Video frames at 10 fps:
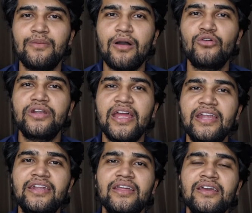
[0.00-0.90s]
about
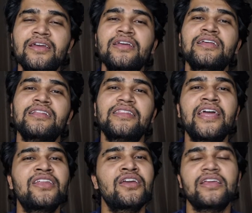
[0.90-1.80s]
that,
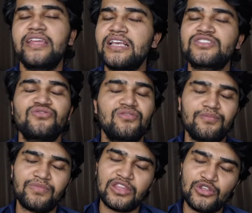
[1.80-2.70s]
then yes,
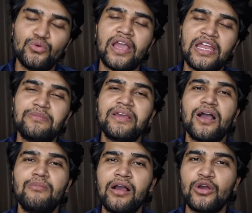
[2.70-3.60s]
you can
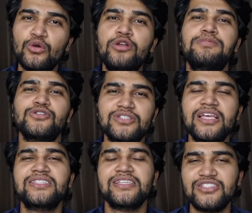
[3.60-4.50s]
become a good
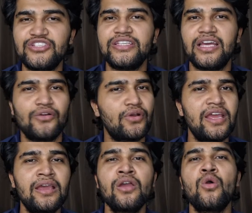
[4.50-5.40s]
process engineer, okay.